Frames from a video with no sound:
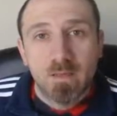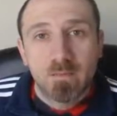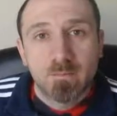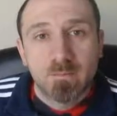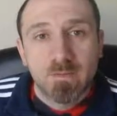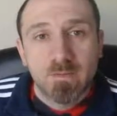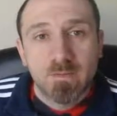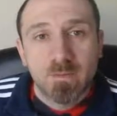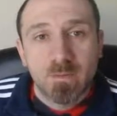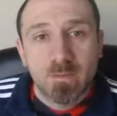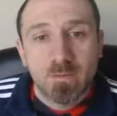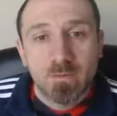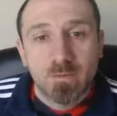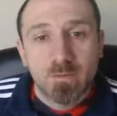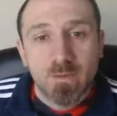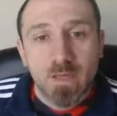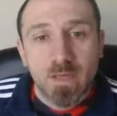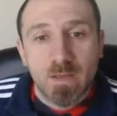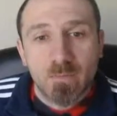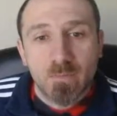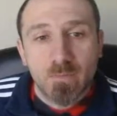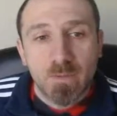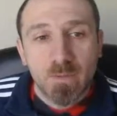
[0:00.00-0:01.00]
So
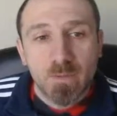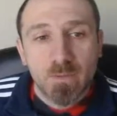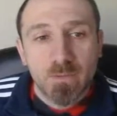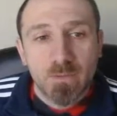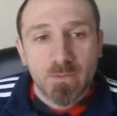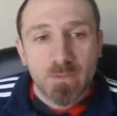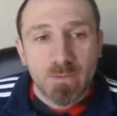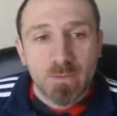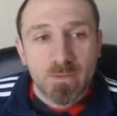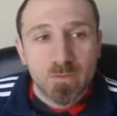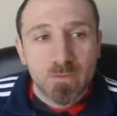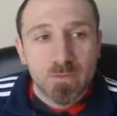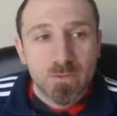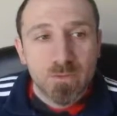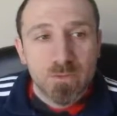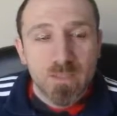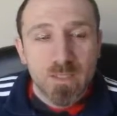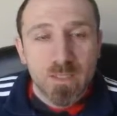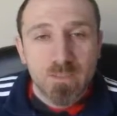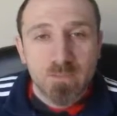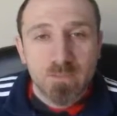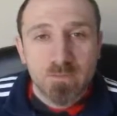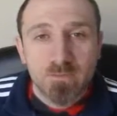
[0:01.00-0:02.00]
yeah, Ryu's got a good
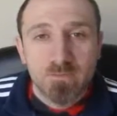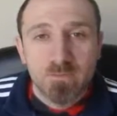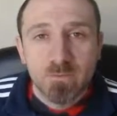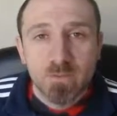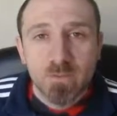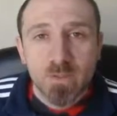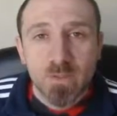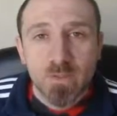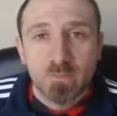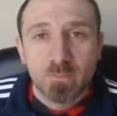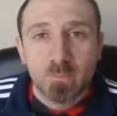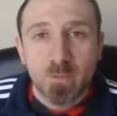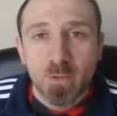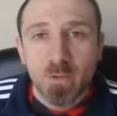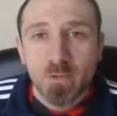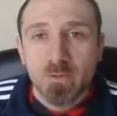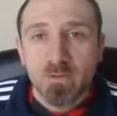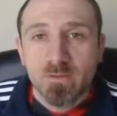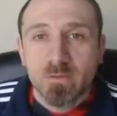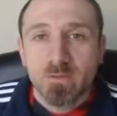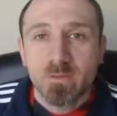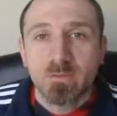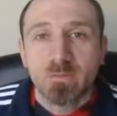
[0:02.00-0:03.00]
chance of doing
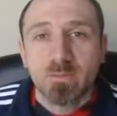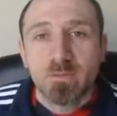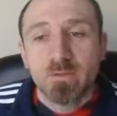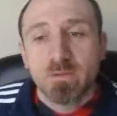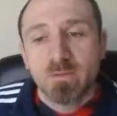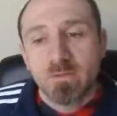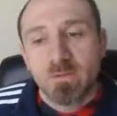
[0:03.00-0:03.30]
bogus combos.